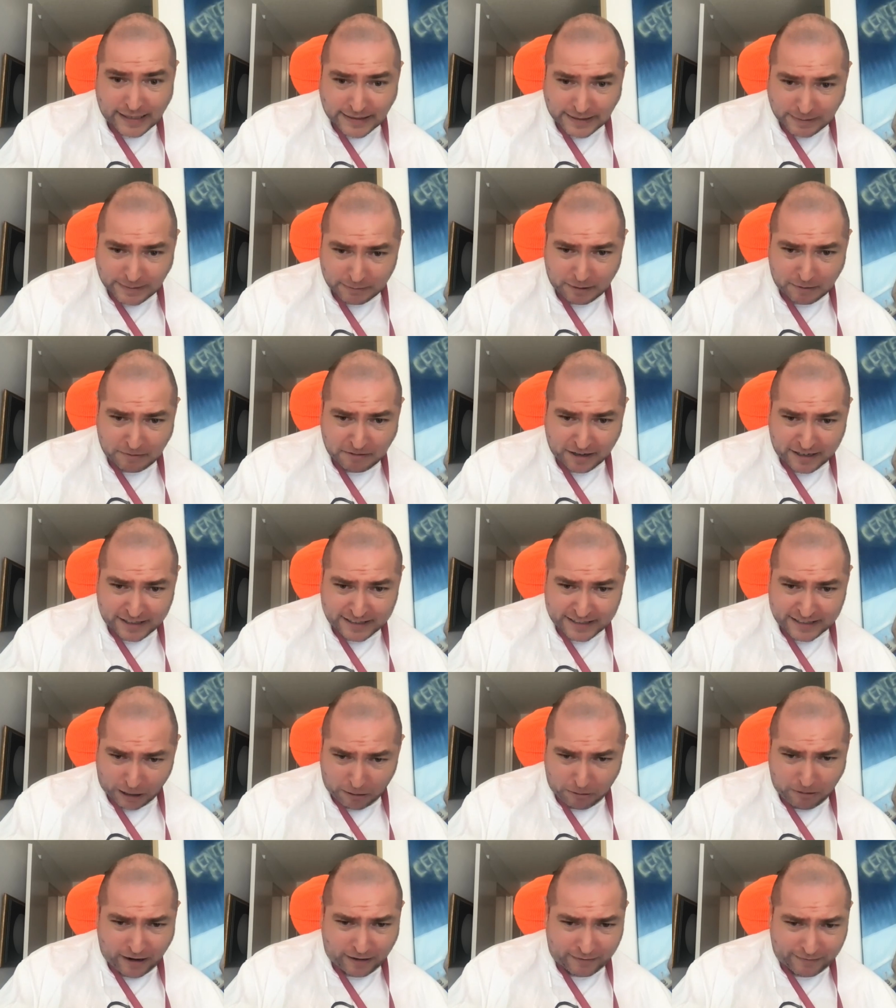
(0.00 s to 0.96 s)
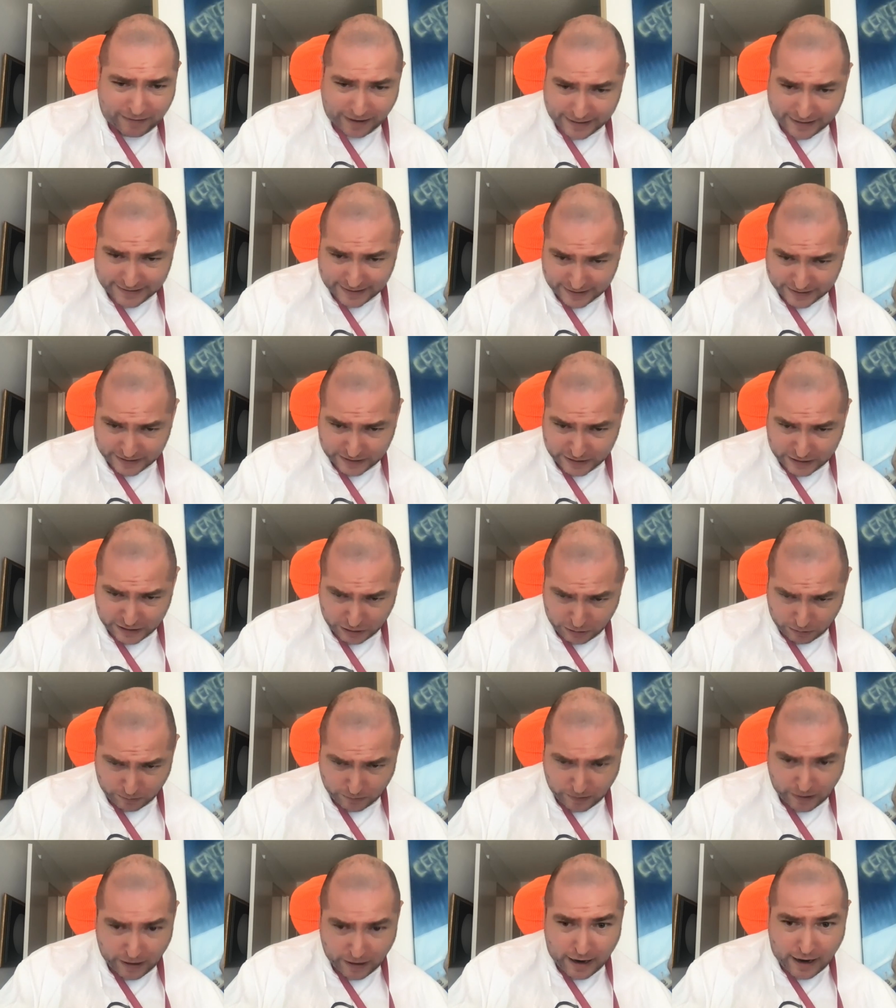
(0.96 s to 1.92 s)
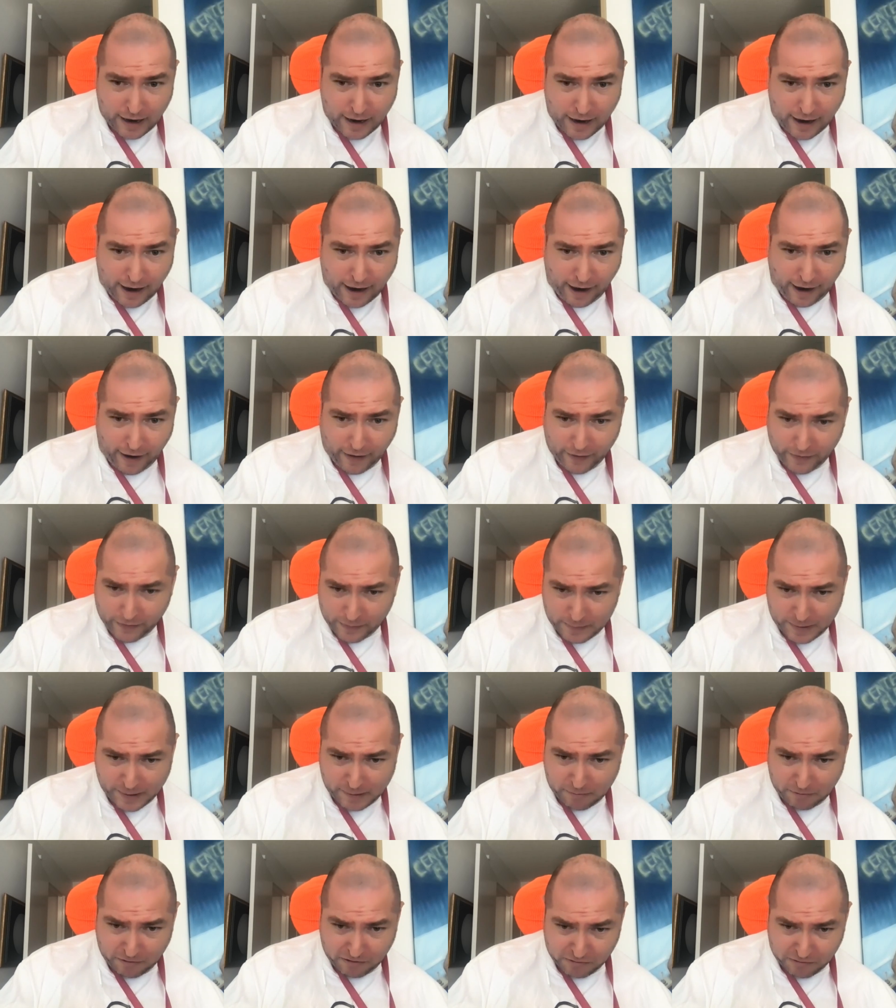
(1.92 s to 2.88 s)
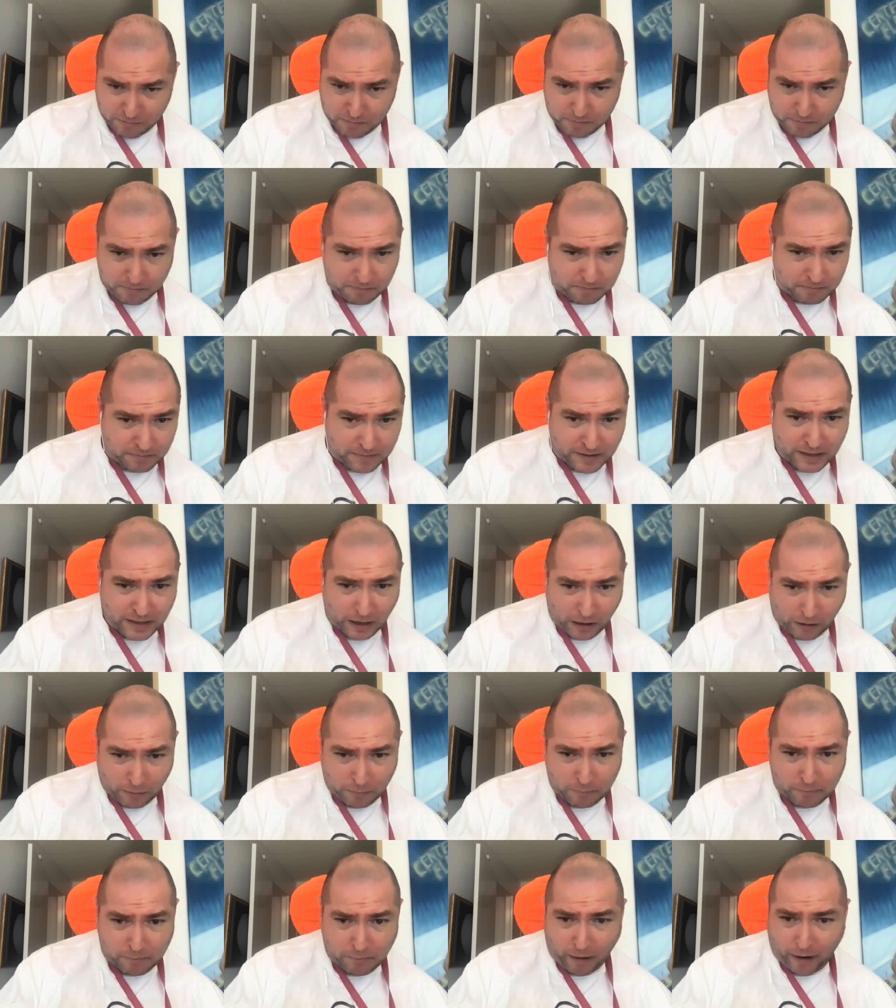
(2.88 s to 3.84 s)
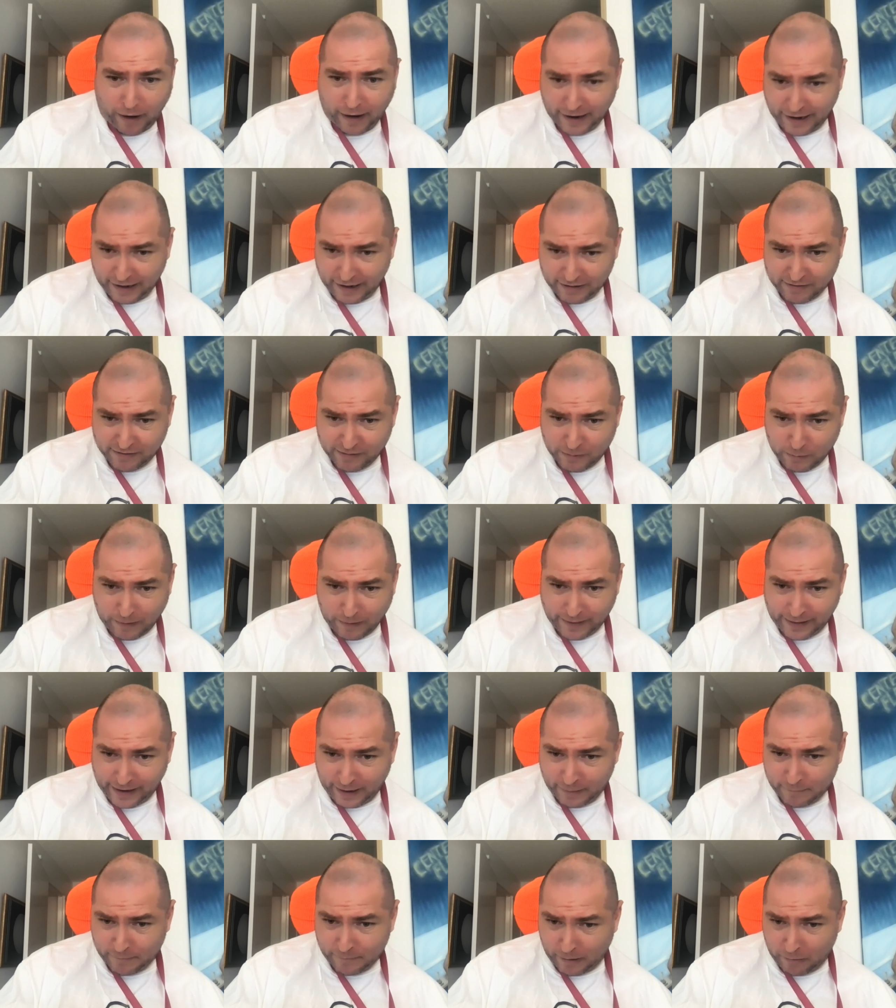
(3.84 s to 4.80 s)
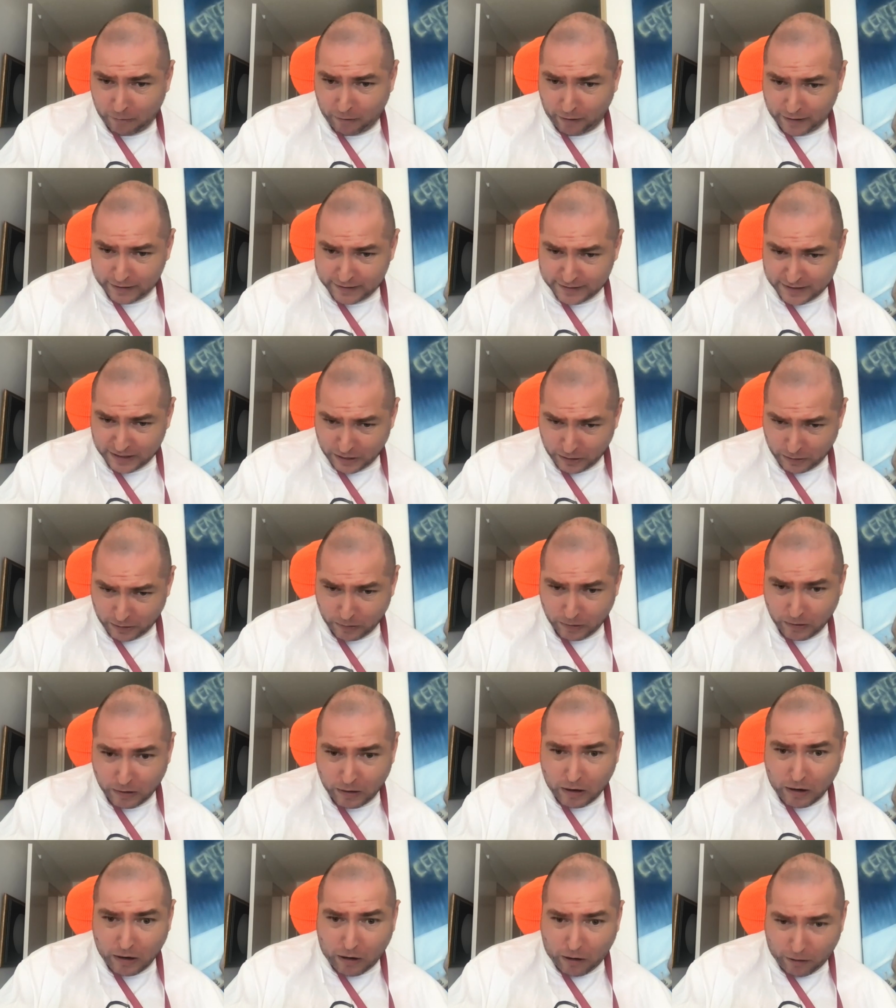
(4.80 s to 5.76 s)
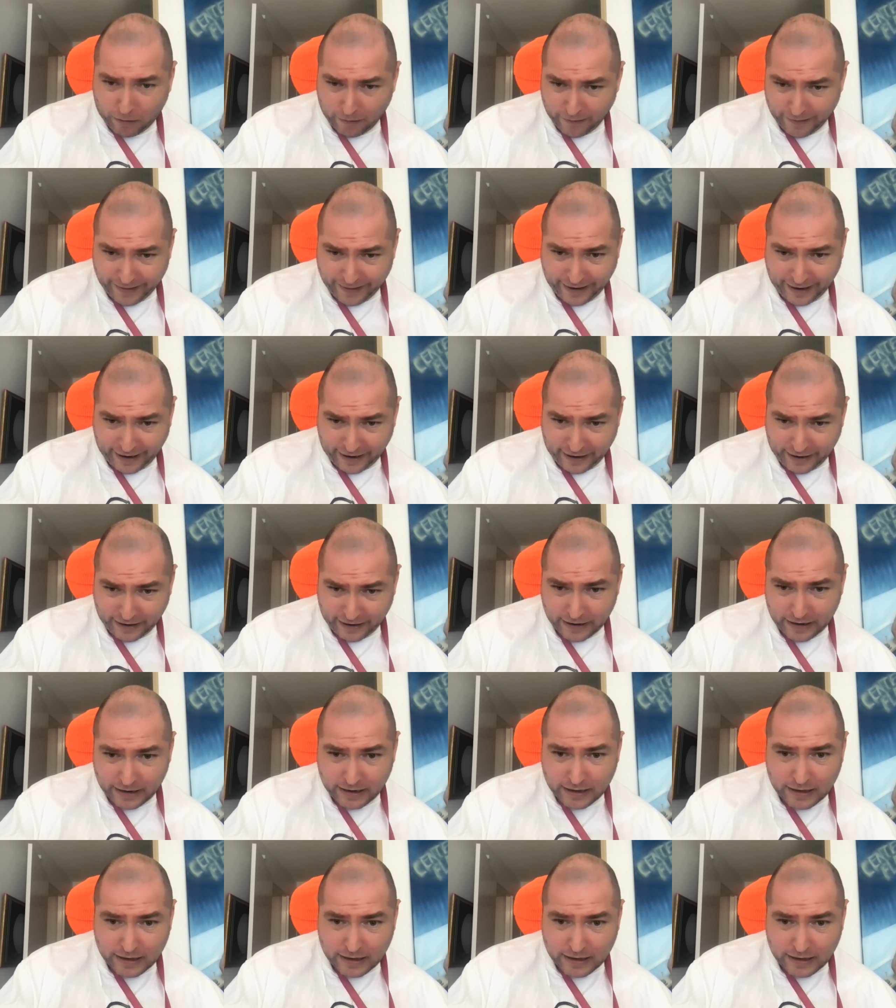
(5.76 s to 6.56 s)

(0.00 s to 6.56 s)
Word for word: Sometimes I don't have access to other people's, you know, bodies the way that I might want to, or their